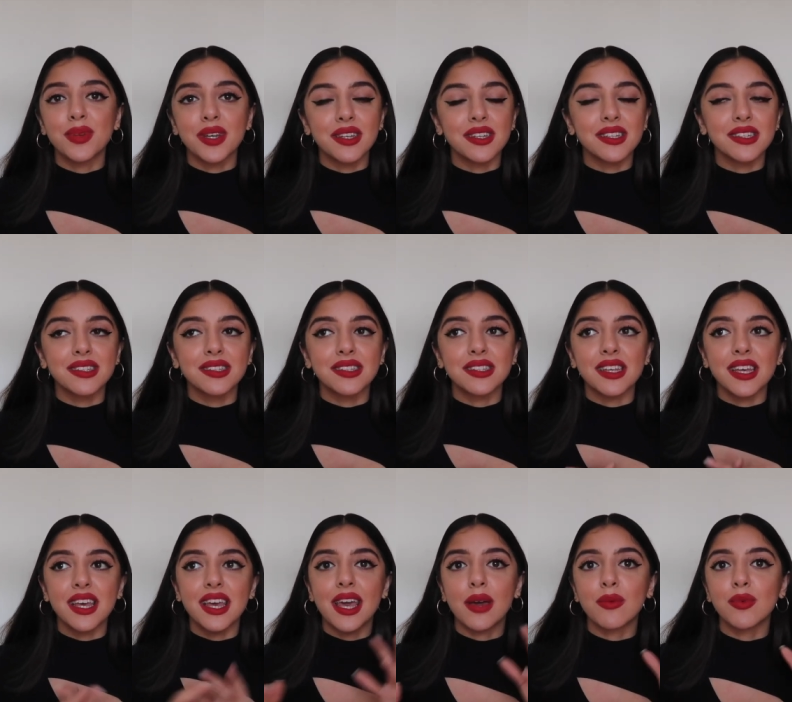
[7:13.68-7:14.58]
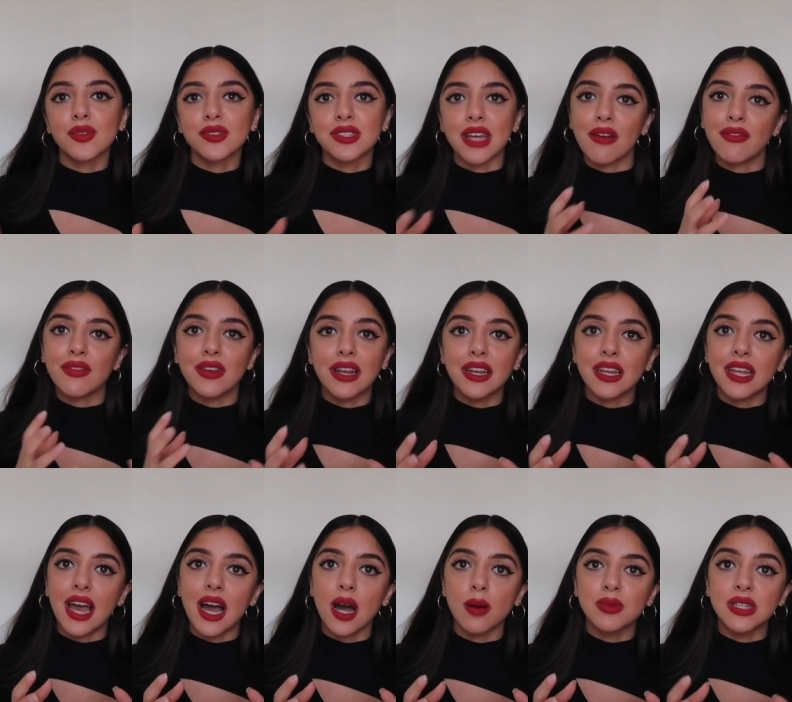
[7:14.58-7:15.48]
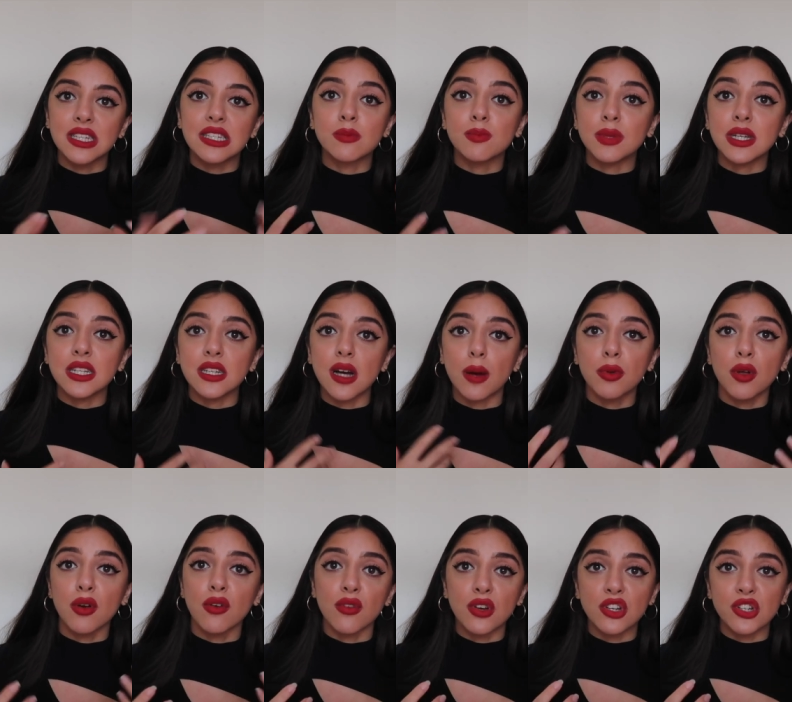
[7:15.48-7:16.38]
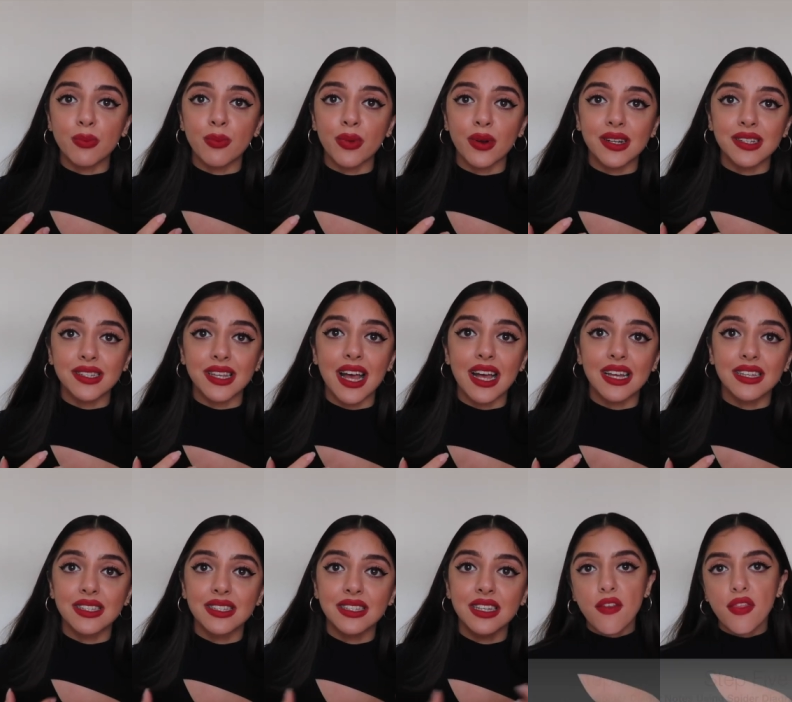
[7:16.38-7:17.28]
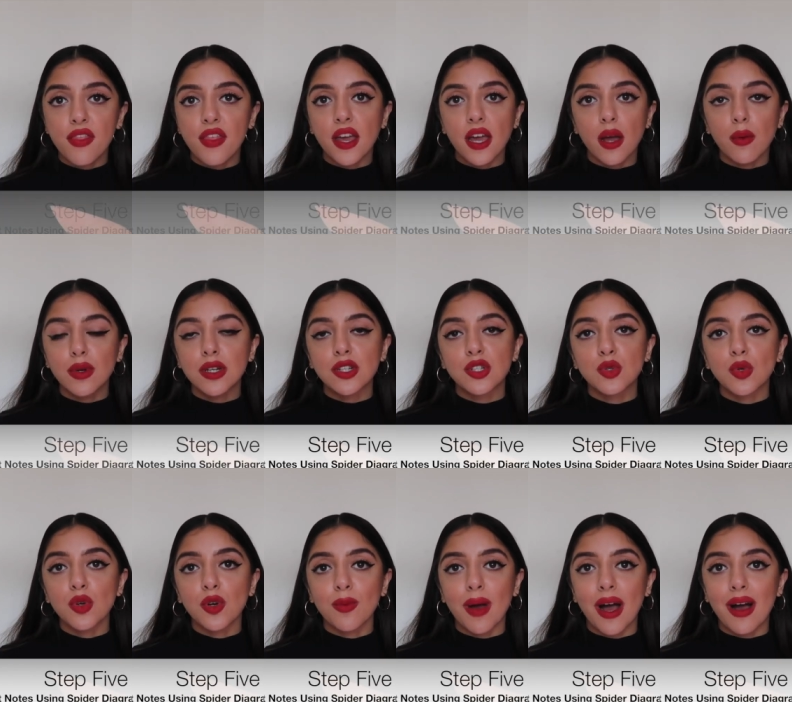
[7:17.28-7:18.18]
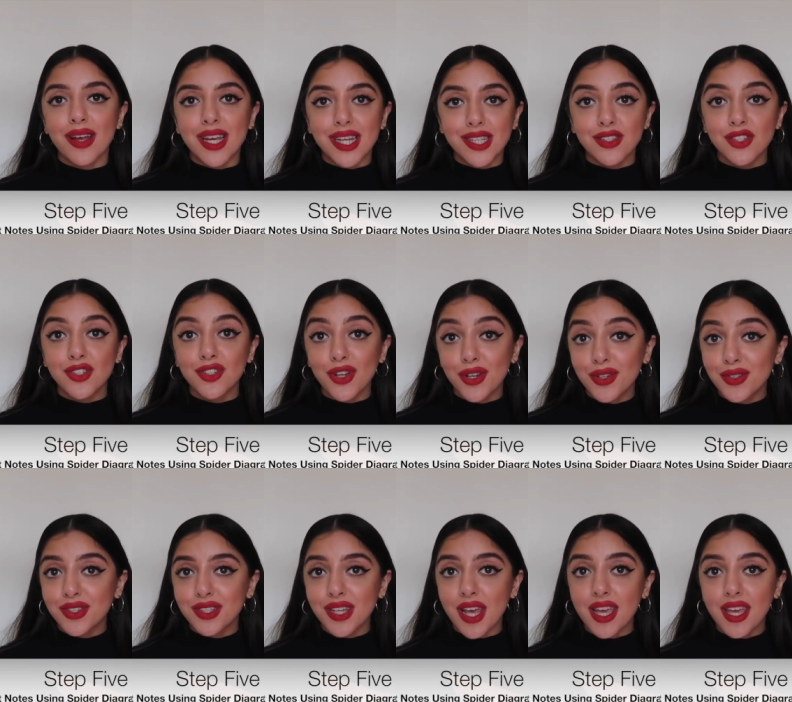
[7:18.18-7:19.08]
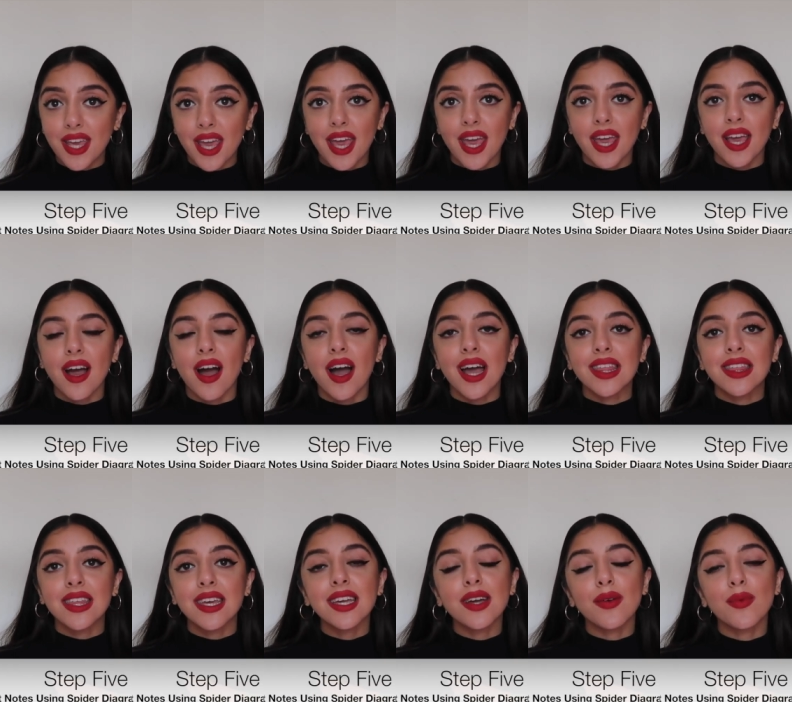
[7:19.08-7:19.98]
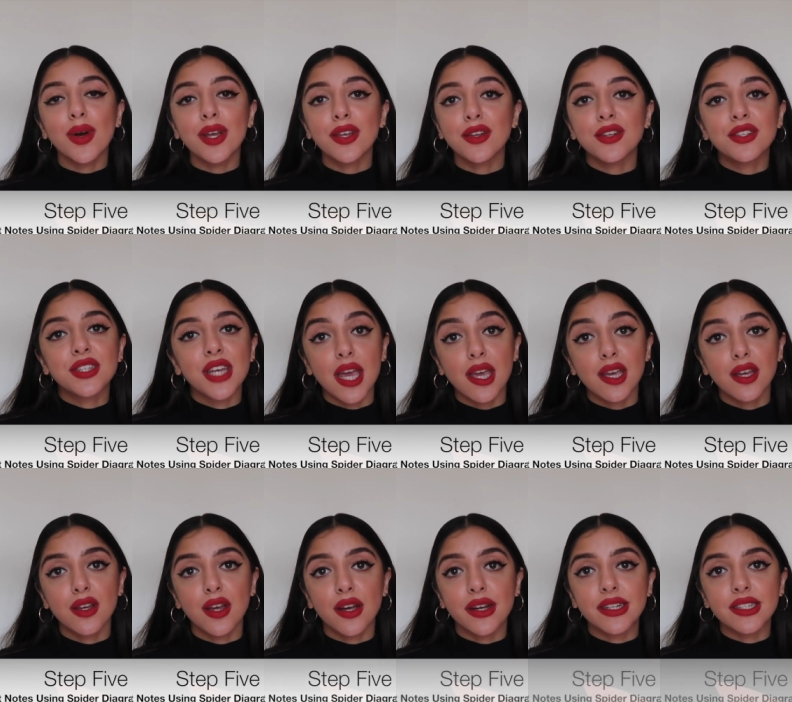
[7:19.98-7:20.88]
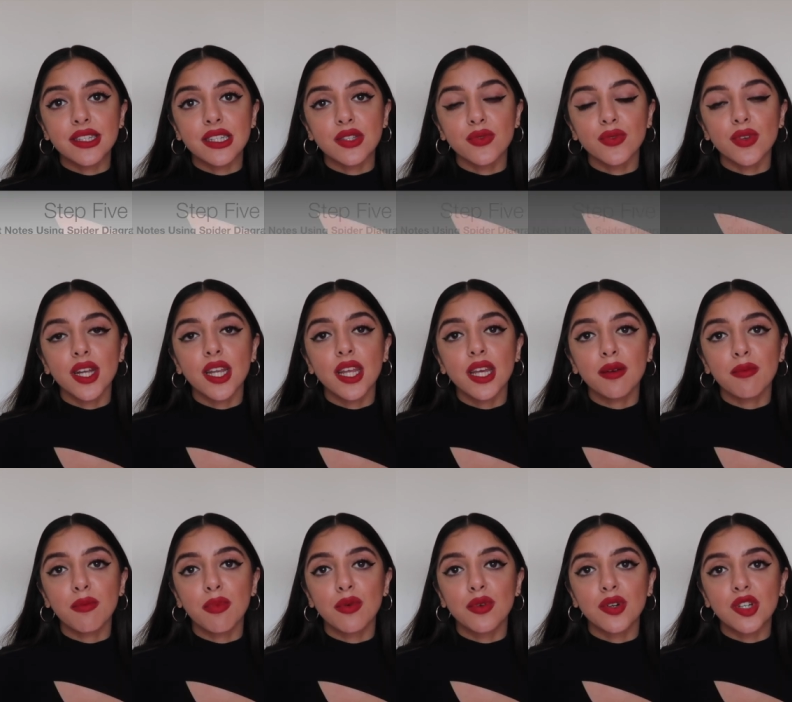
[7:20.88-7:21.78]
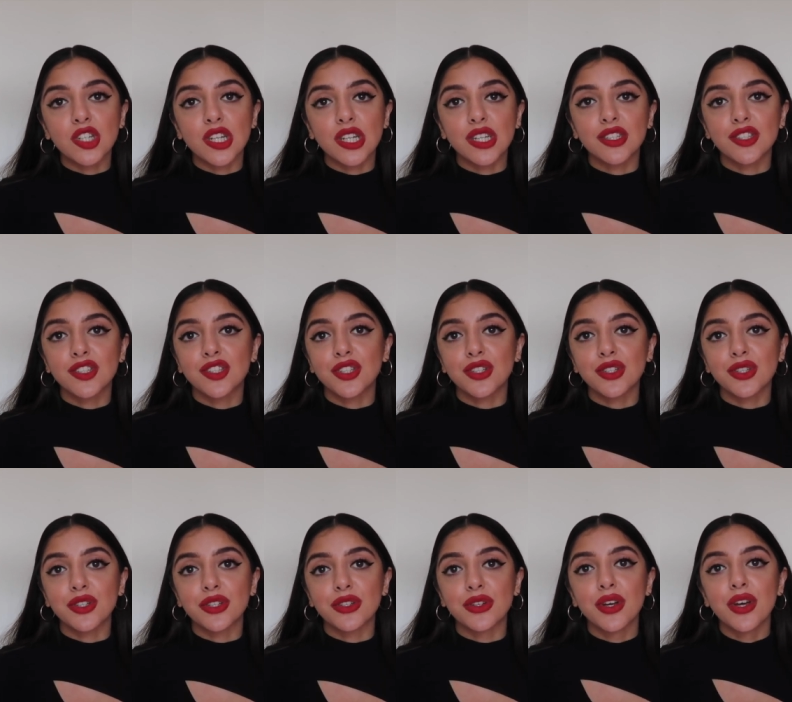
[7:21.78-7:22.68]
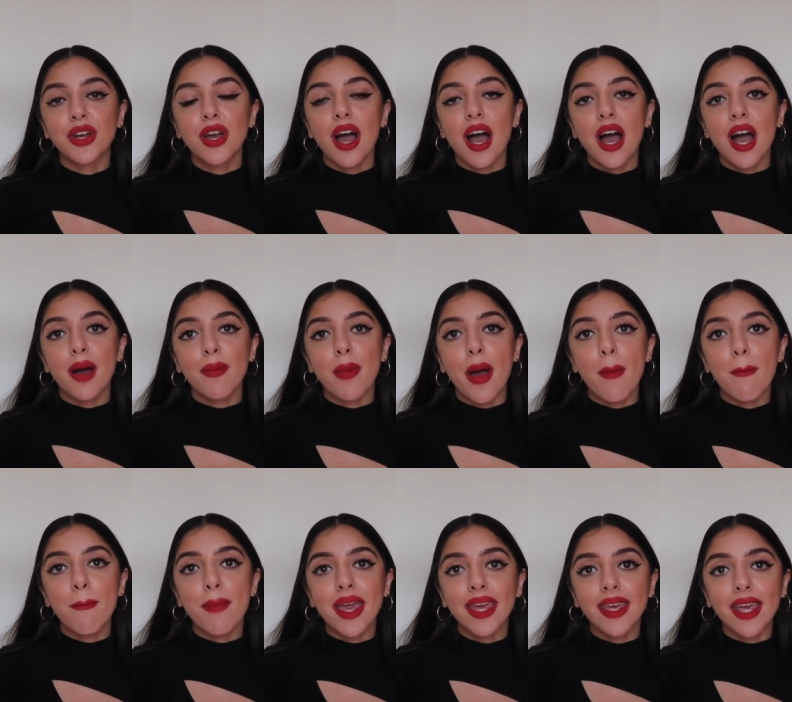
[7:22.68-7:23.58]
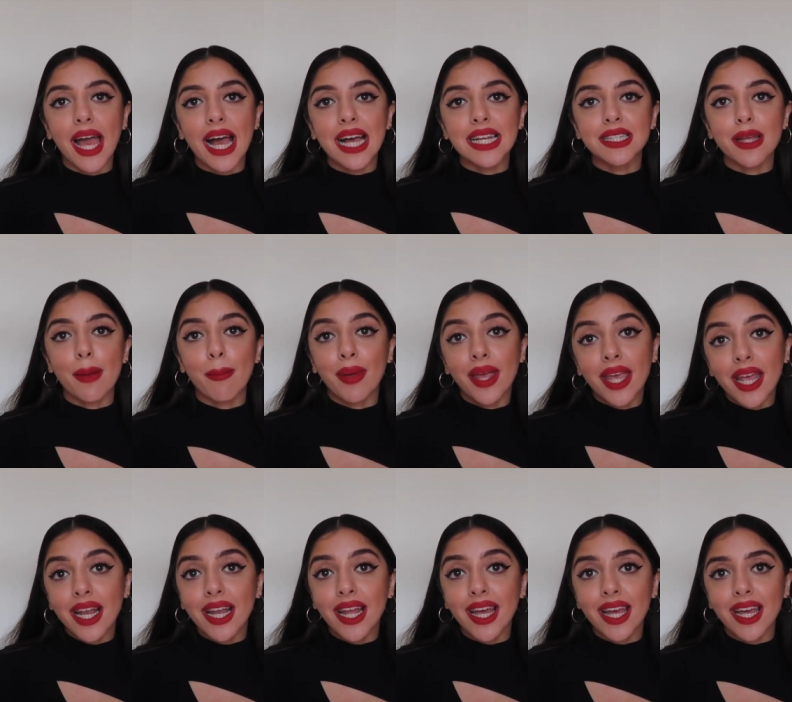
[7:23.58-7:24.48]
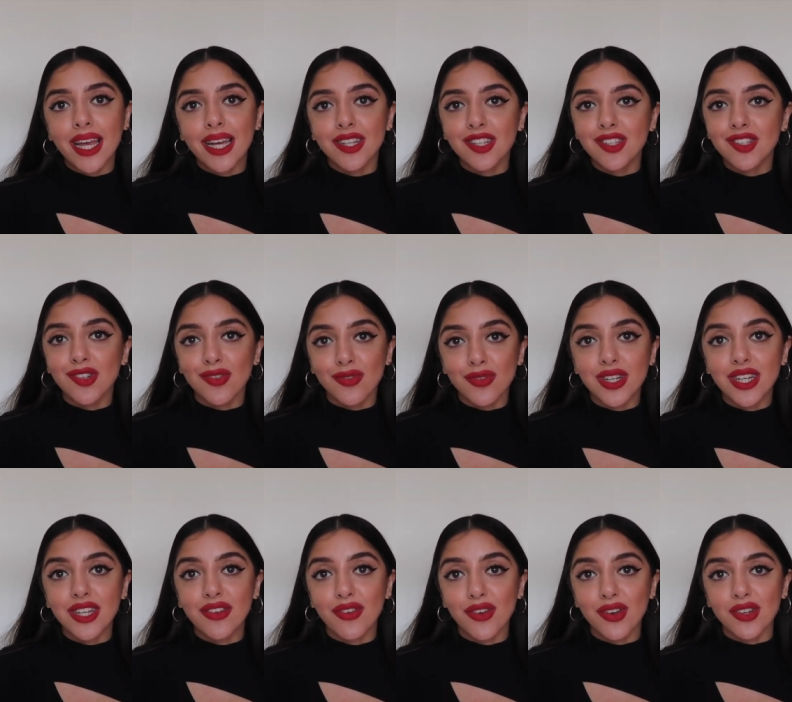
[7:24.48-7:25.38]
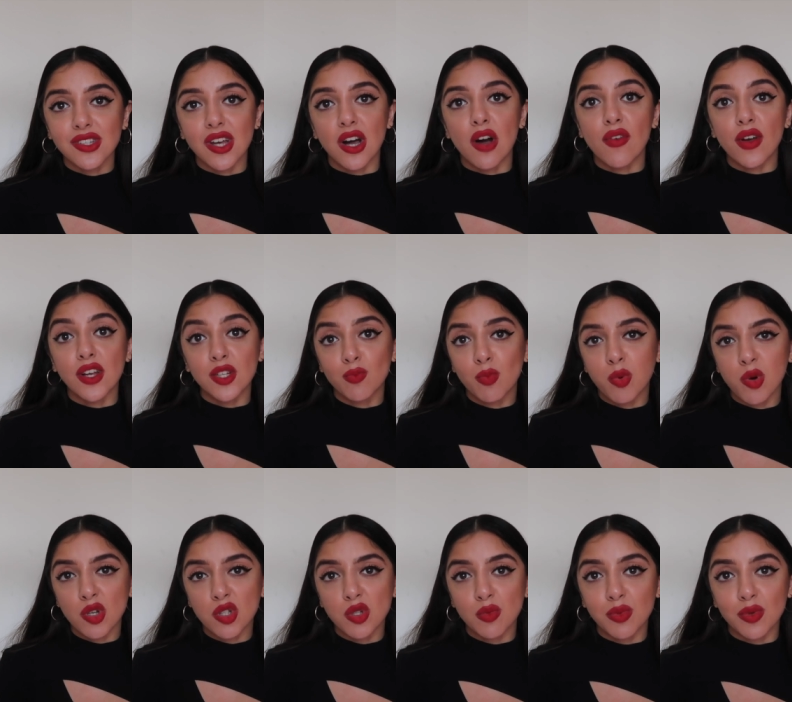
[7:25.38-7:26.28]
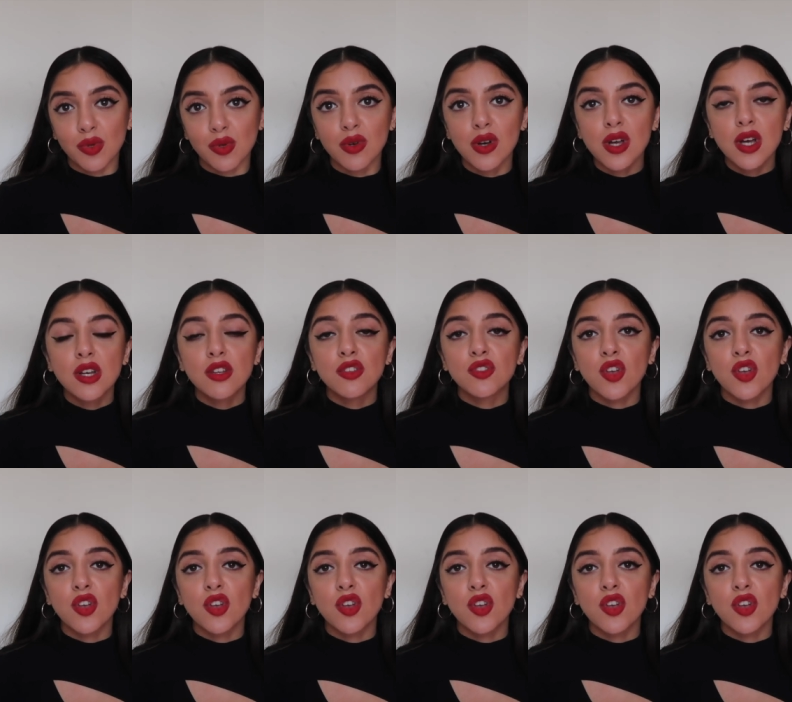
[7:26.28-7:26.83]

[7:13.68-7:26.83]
because it will definitely help to speed up your revision process. The thing I wanted to talk about is note taking. I think when you take notes, it's really important to um, make it as appealing to read for yourself as possible.